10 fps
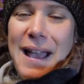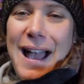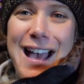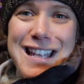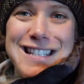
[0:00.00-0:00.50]

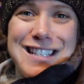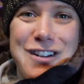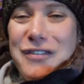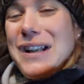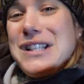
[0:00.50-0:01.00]
As
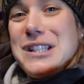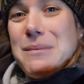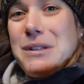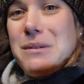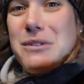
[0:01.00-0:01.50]
a
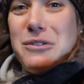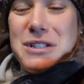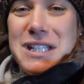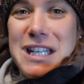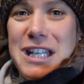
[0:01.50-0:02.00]
friendship
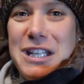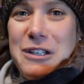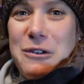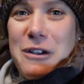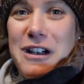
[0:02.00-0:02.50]
community,
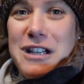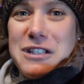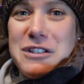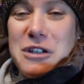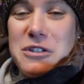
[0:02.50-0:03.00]
you guys
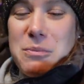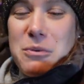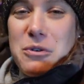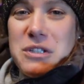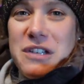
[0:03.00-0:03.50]
are so
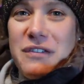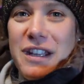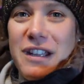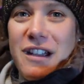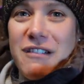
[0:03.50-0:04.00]
supportive,
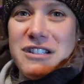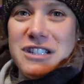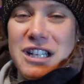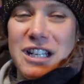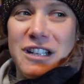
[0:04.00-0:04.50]

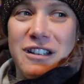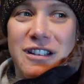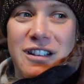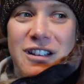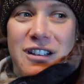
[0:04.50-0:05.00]
encouraging,
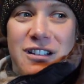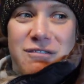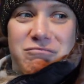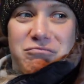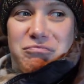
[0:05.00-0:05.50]

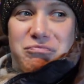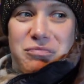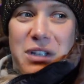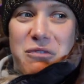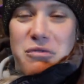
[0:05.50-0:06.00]

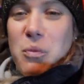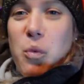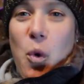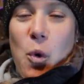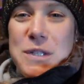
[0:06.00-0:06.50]
like
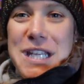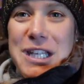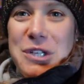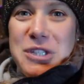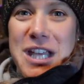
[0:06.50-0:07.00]

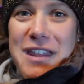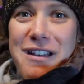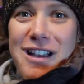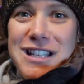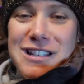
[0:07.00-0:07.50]
rewarding. You share the
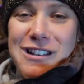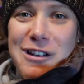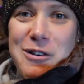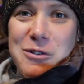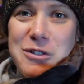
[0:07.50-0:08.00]
highs and
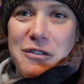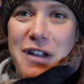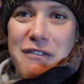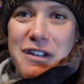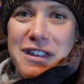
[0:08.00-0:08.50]
lows of
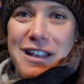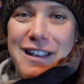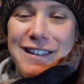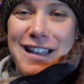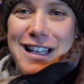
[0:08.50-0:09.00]
everything,
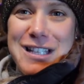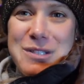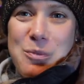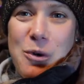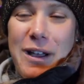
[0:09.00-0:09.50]
and that
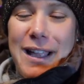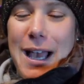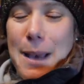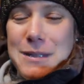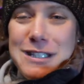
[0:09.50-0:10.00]
is what I
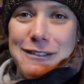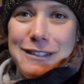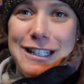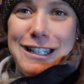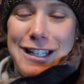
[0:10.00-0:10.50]

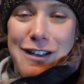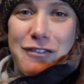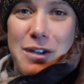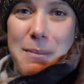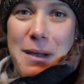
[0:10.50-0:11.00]
absolutely
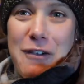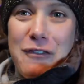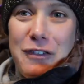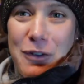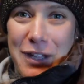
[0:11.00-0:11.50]
love about
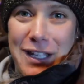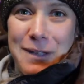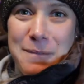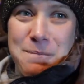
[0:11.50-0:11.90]
vlogging.